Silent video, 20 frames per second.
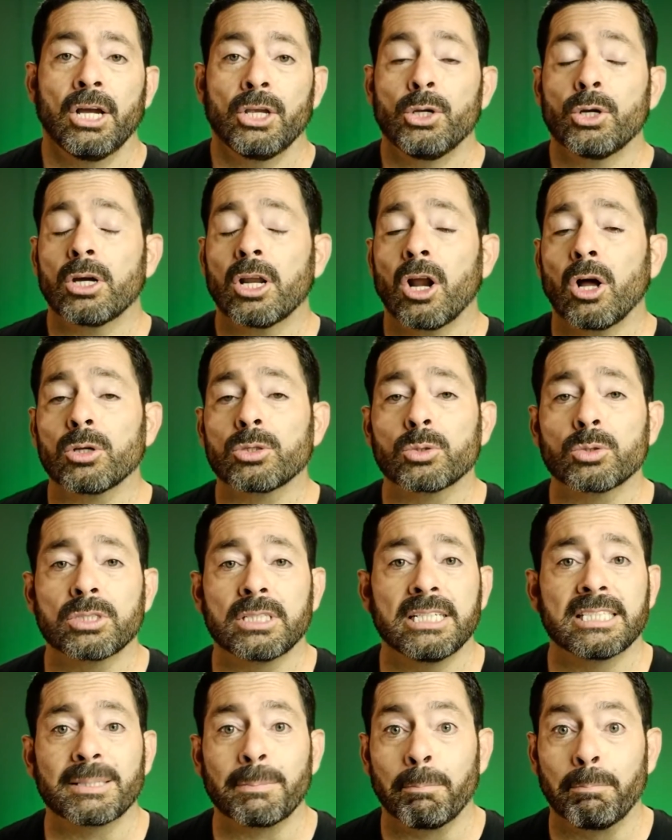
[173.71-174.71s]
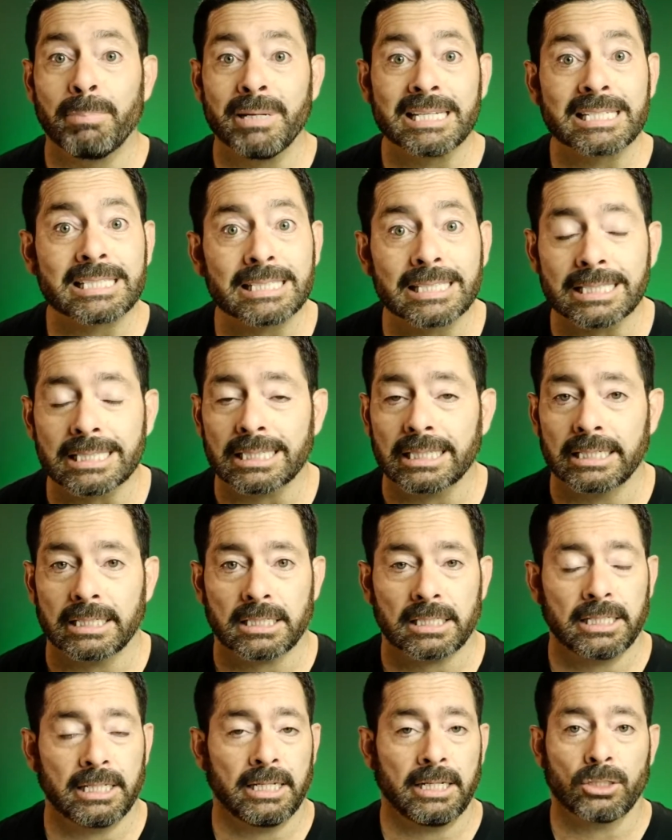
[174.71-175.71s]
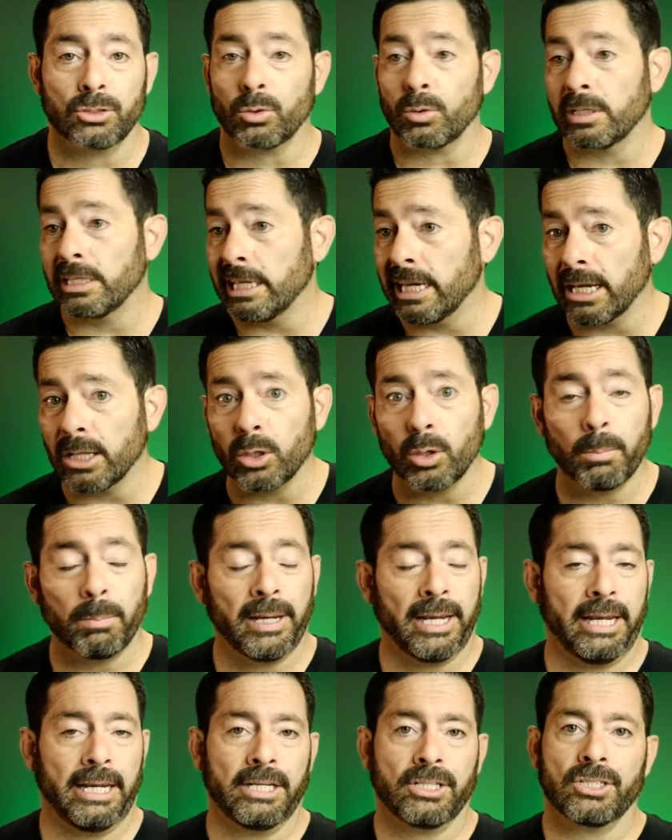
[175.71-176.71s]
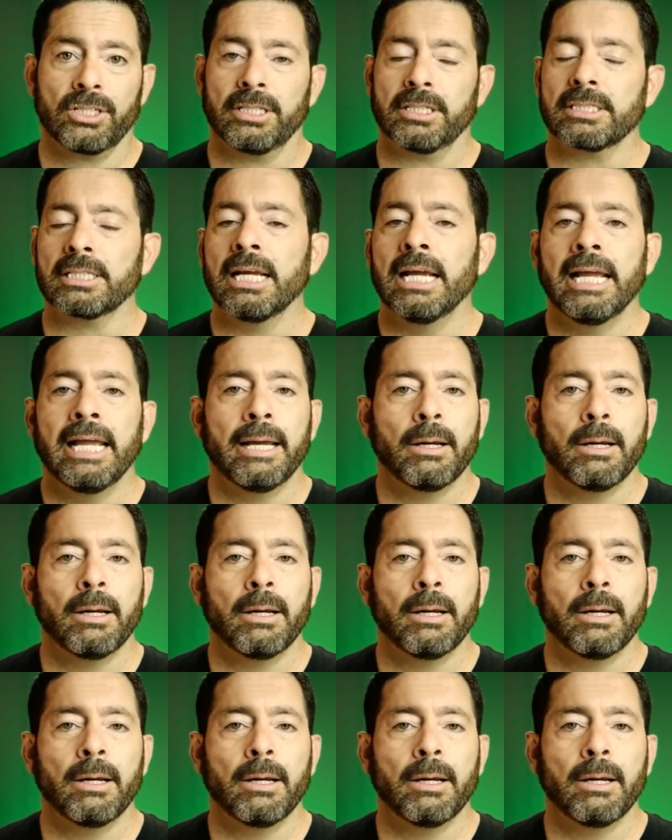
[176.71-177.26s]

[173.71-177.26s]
You can also see some business listings or yellow pages.